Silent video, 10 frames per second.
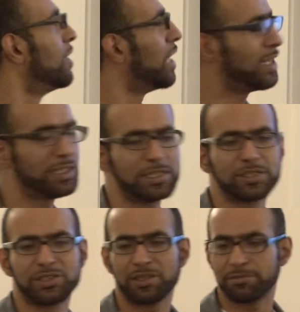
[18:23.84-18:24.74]
And this
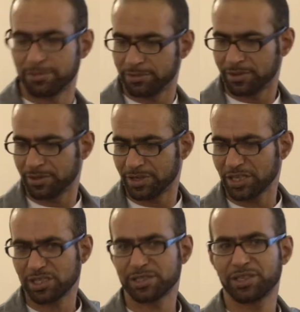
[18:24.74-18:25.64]
is
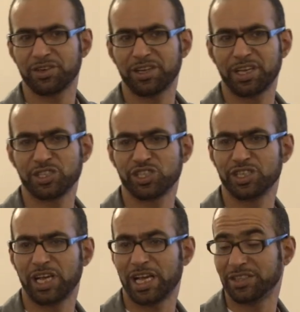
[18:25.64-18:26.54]
racial
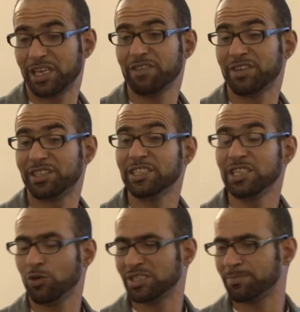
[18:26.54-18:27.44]
segregation. And even in
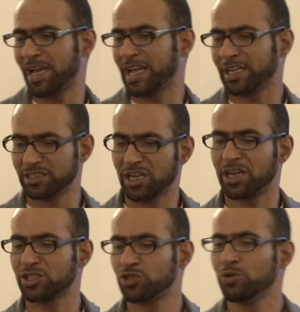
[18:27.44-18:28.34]
the West Bank, there
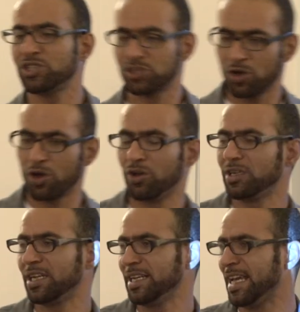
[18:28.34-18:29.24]
are
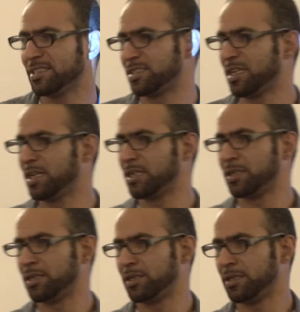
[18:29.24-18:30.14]
Jewish-only lands.
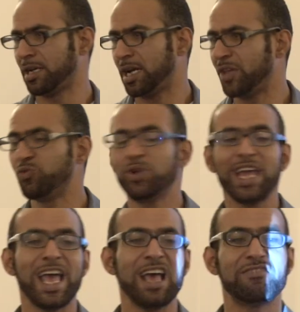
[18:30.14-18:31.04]
And we
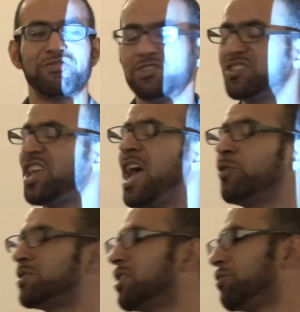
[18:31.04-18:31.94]
have
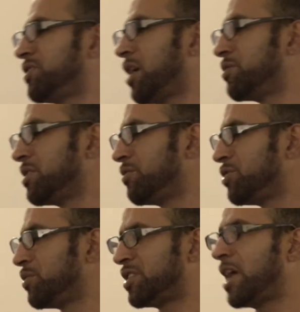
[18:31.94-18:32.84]
thousands of thousands of
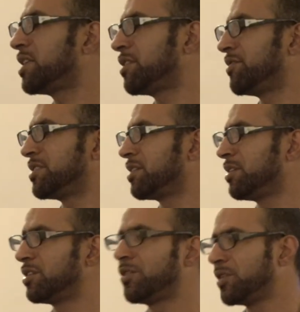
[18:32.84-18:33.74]
Jewish activists
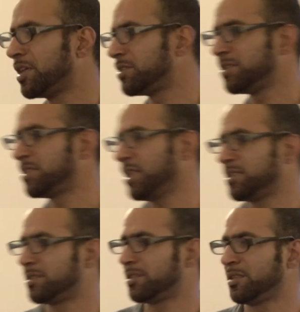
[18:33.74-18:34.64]
in the United
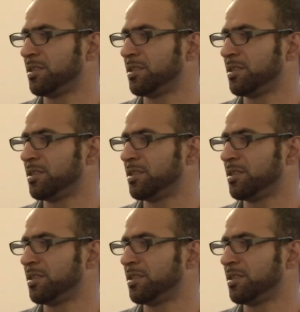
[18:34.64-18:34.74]
States.